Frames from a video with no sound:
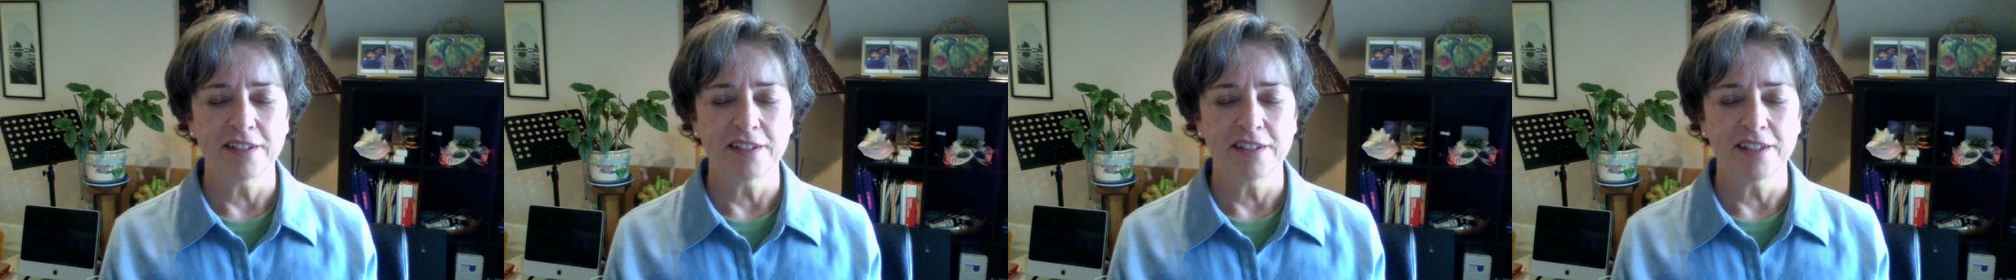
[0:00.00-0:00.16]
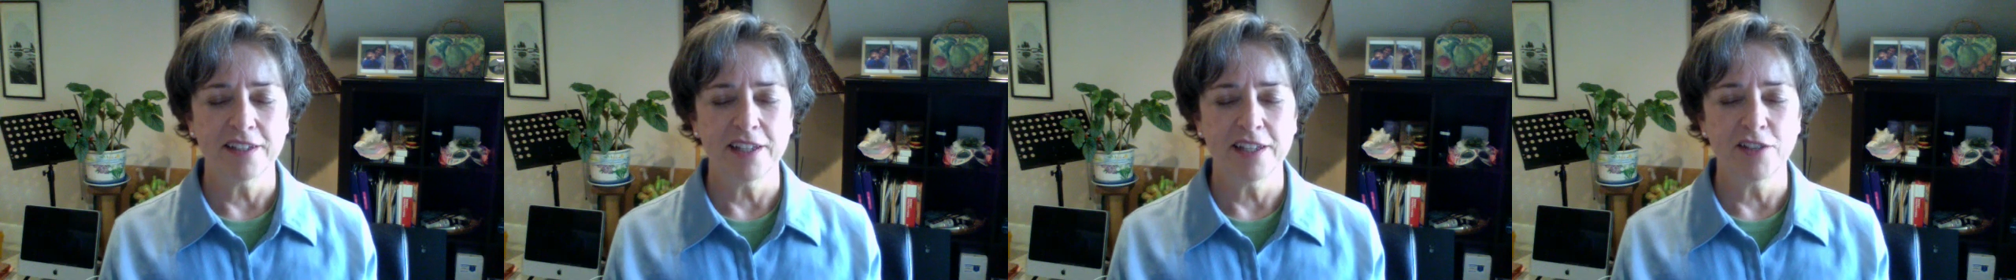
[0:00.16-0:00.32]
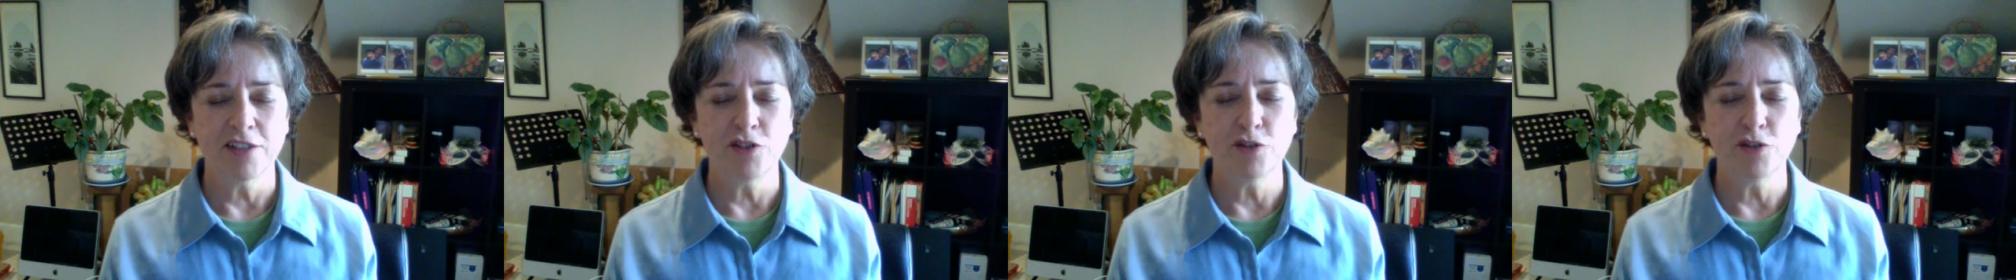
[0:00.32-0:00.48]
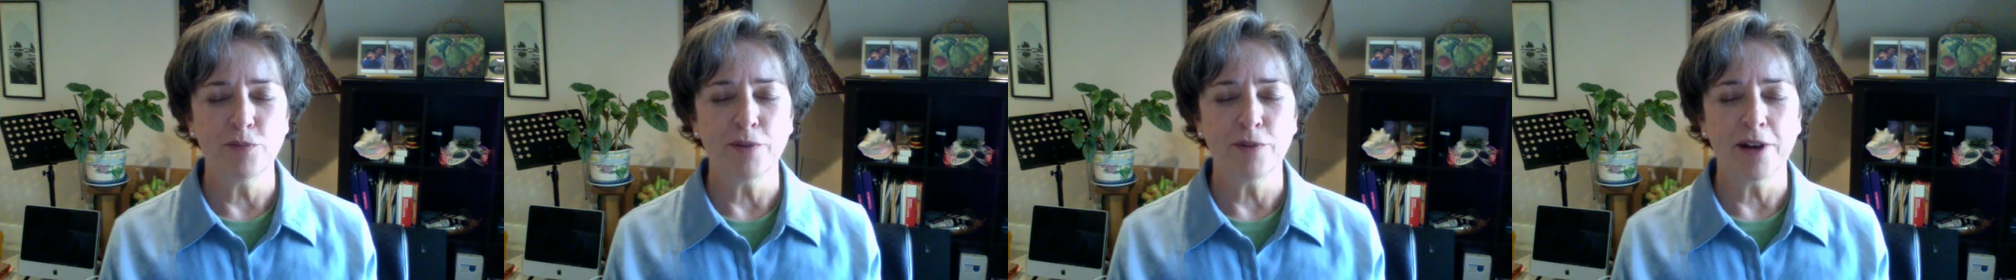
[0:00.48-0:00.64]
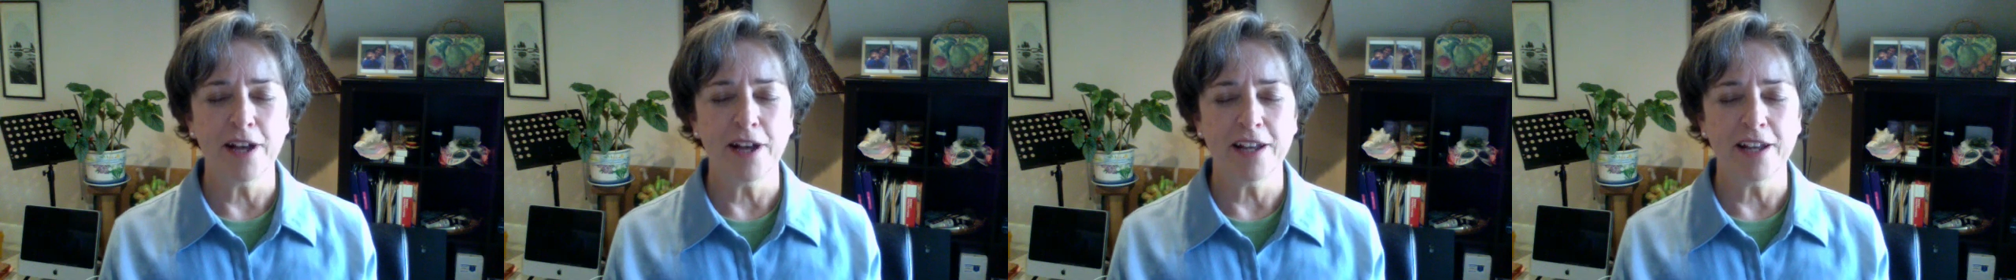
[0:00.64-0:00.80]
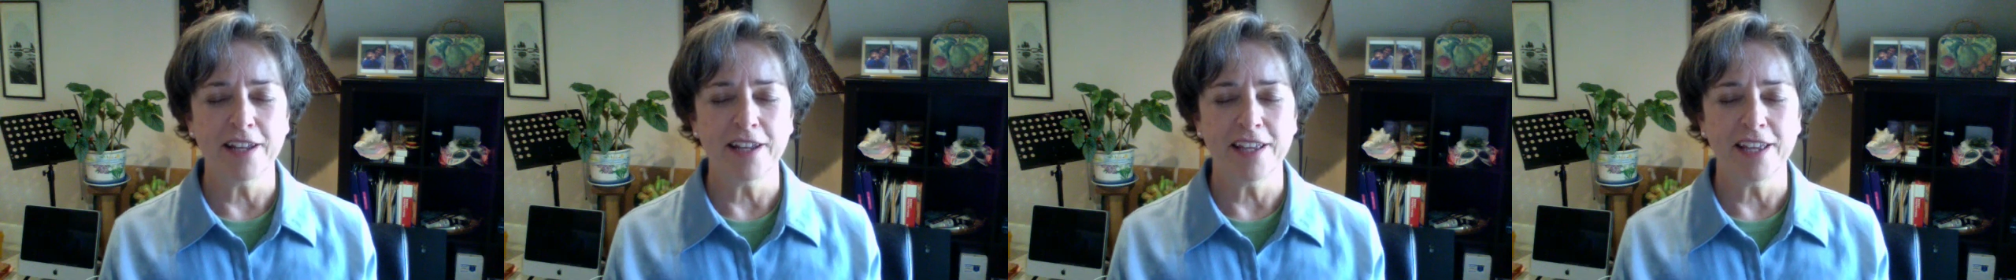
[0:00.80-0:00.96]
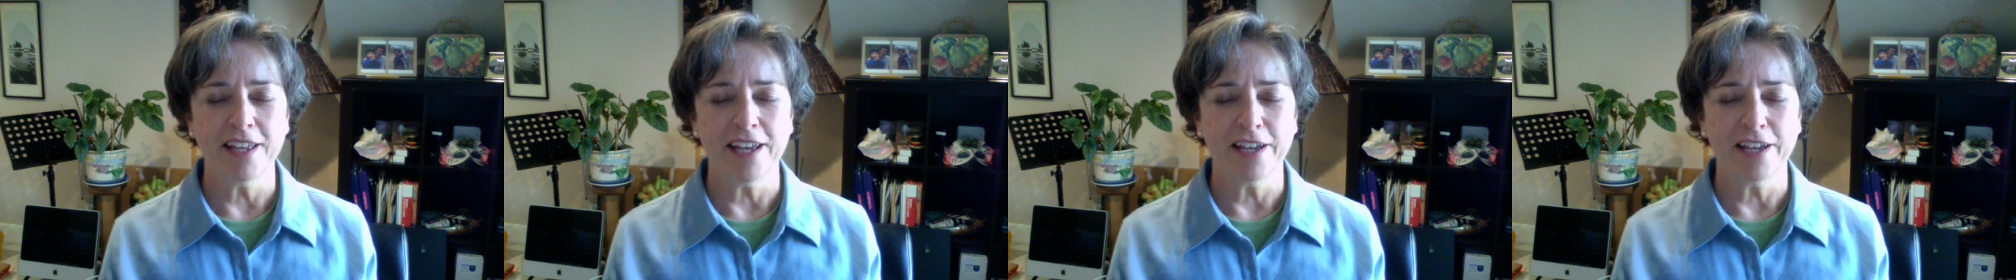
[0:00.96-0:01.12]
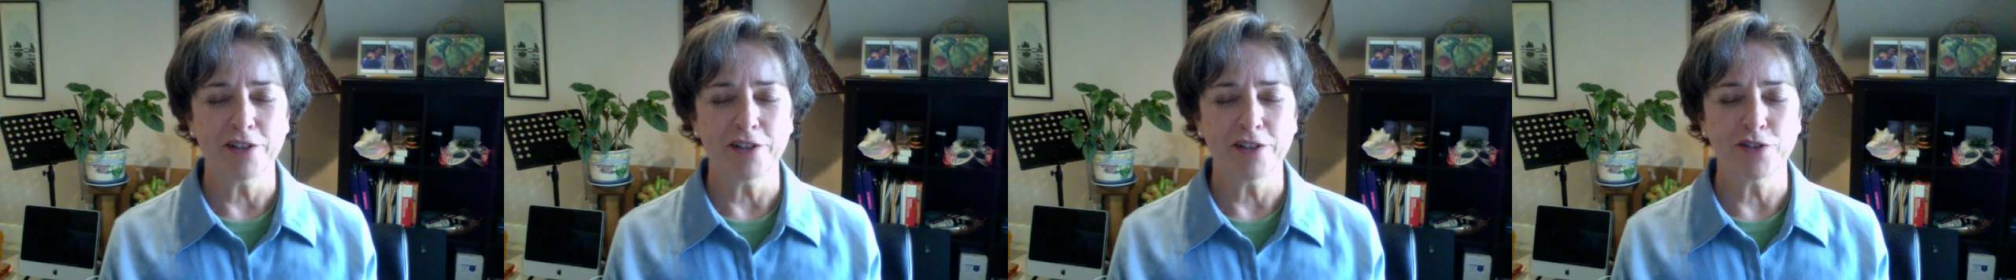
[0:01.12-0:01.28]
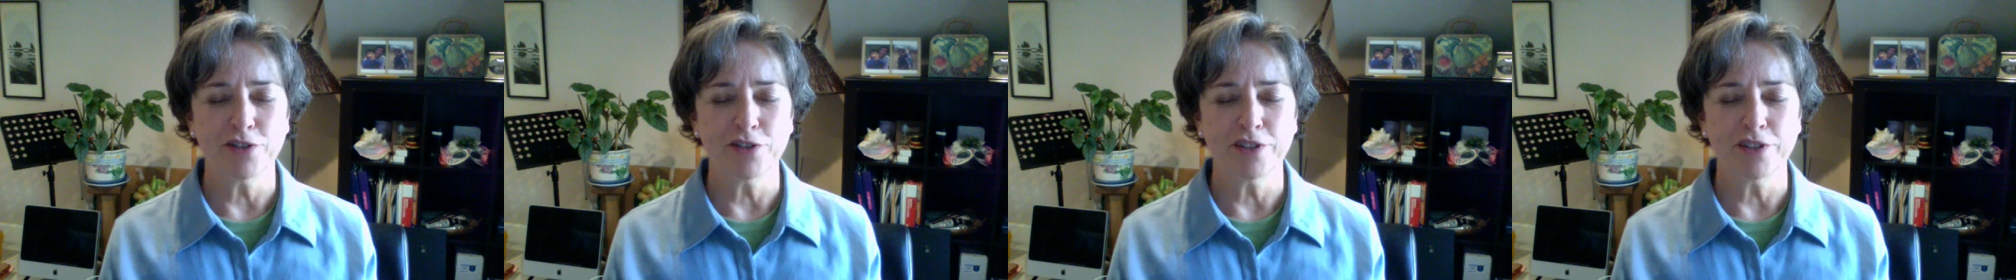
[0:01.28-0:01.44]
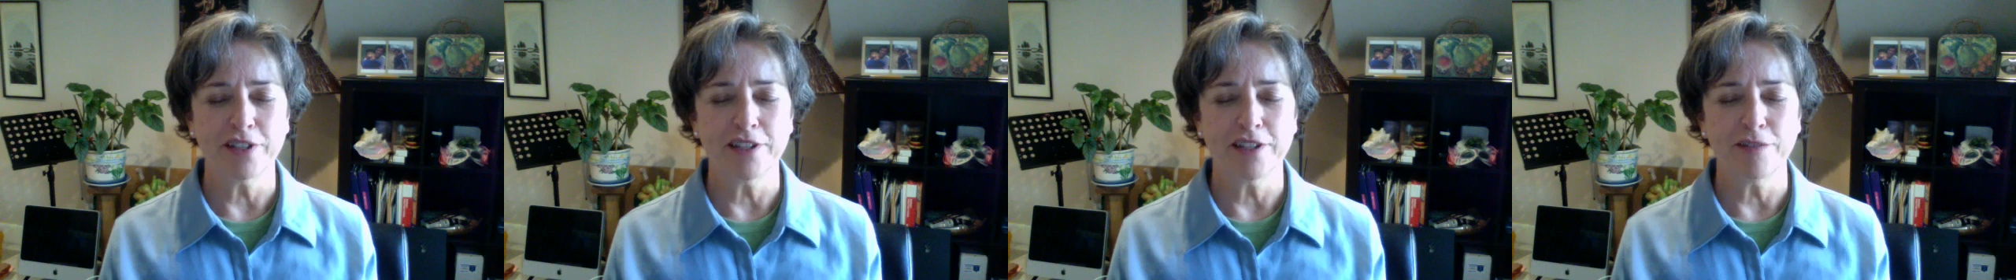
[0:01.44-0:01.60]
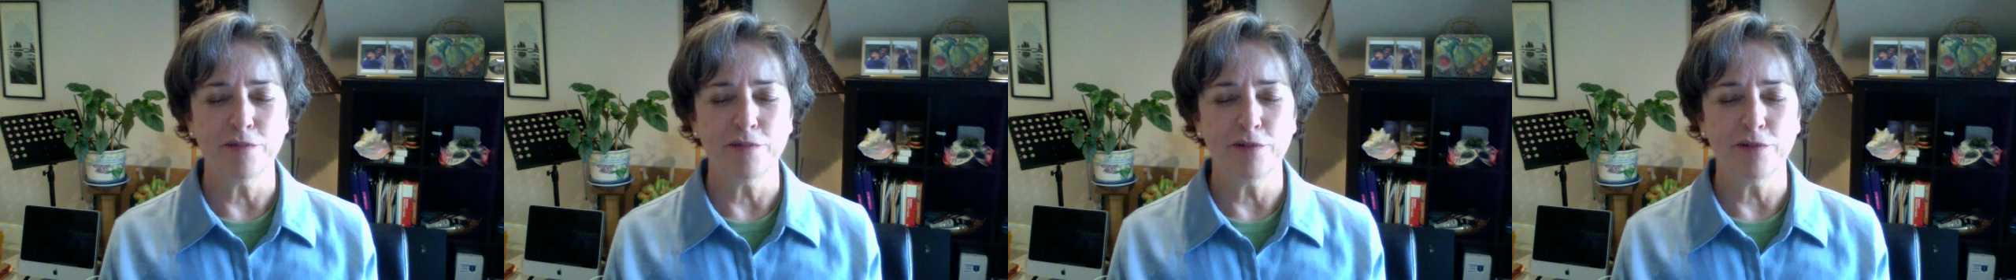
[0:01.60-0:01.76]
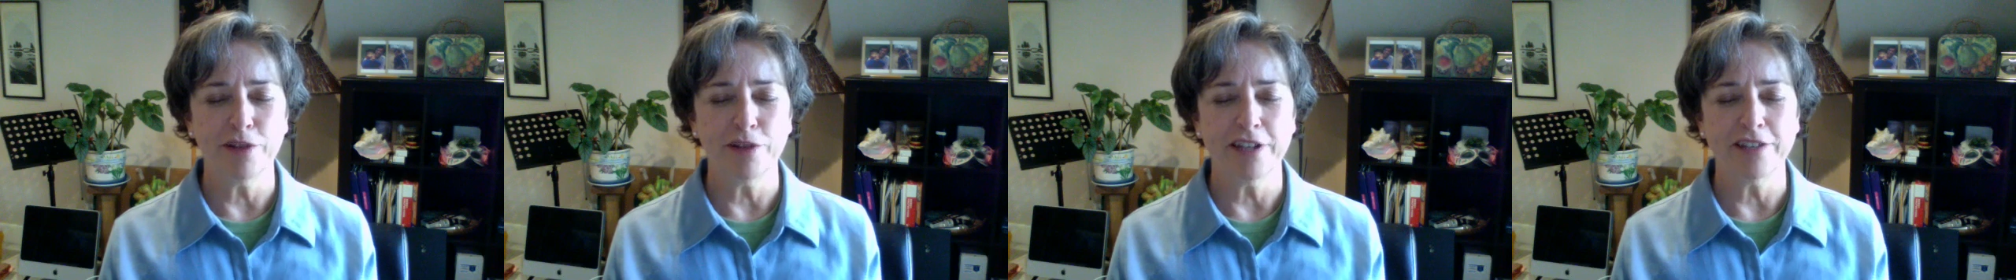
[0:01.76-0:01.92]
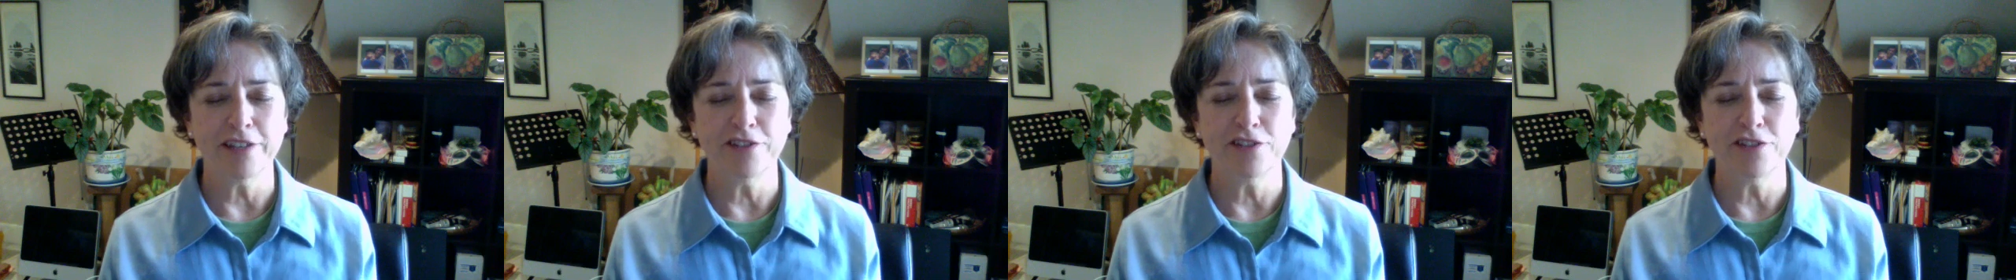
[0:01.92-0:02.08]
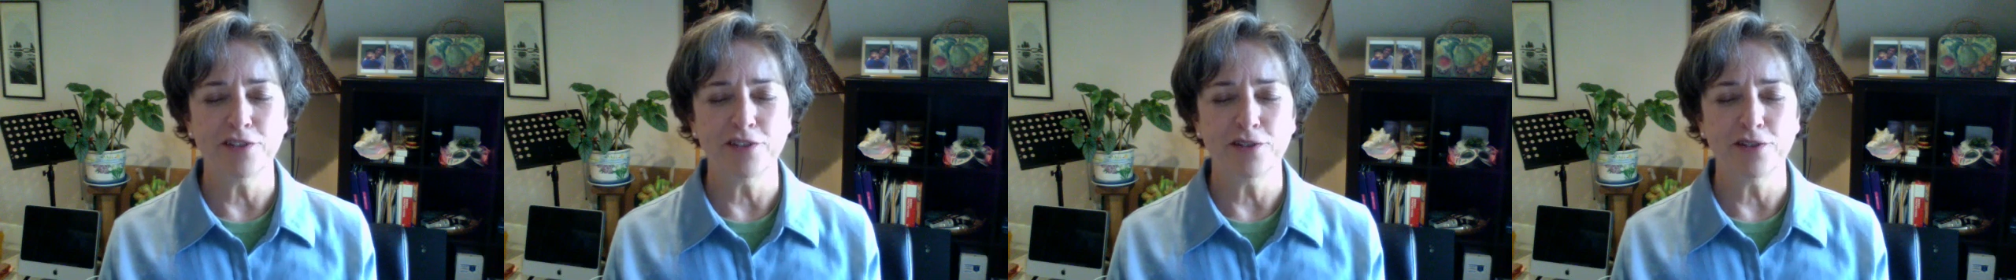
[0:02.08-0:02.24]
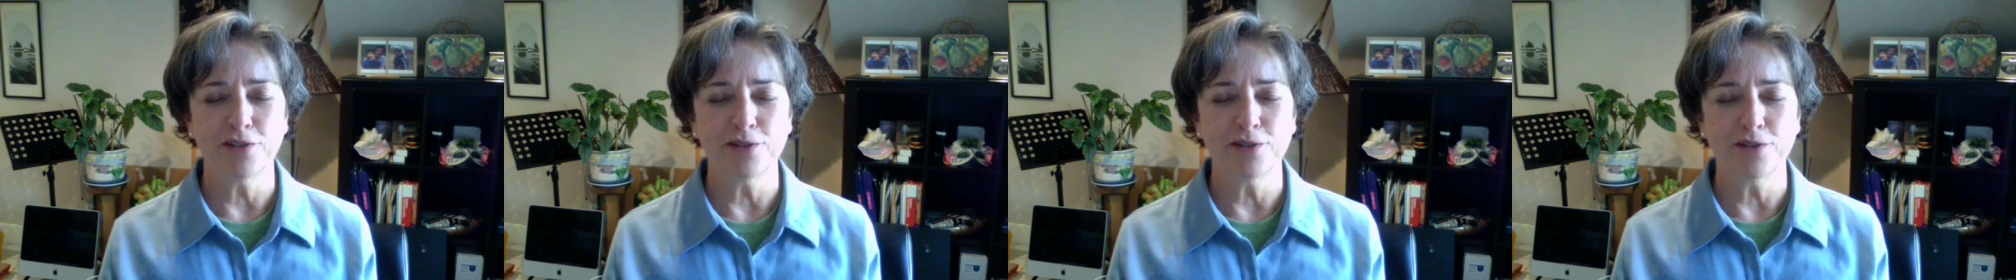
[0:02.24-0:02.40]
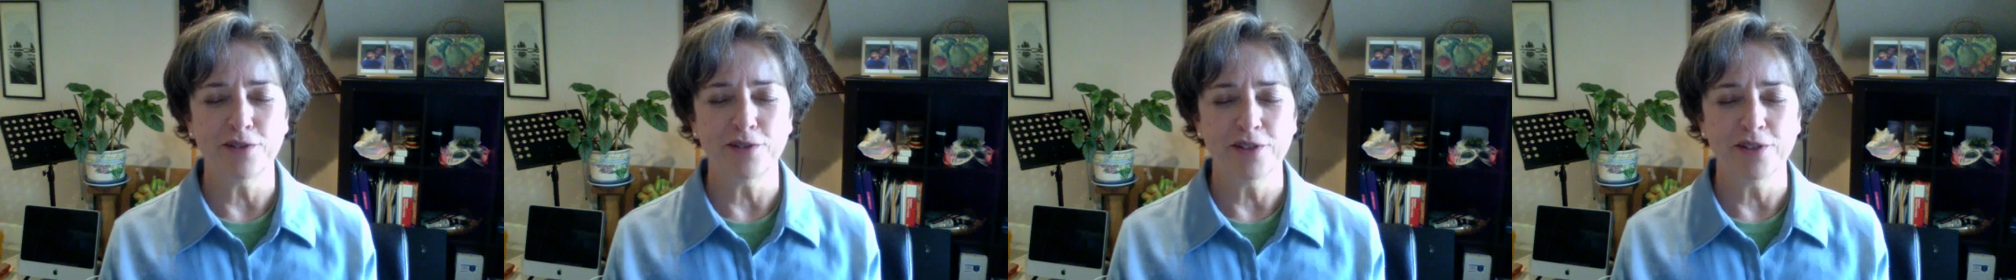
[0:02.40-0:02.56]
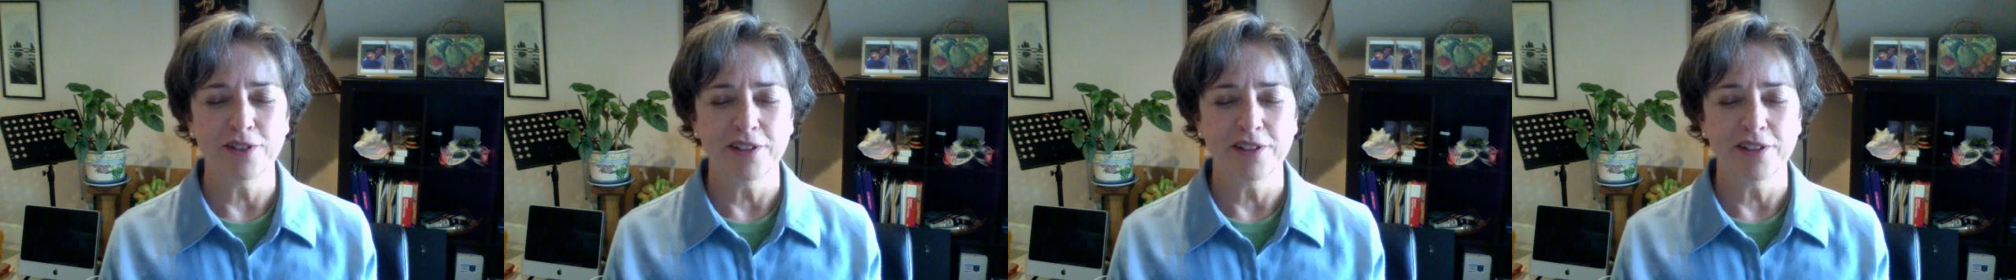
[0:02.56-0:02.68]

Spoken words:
in your body, actually, bring to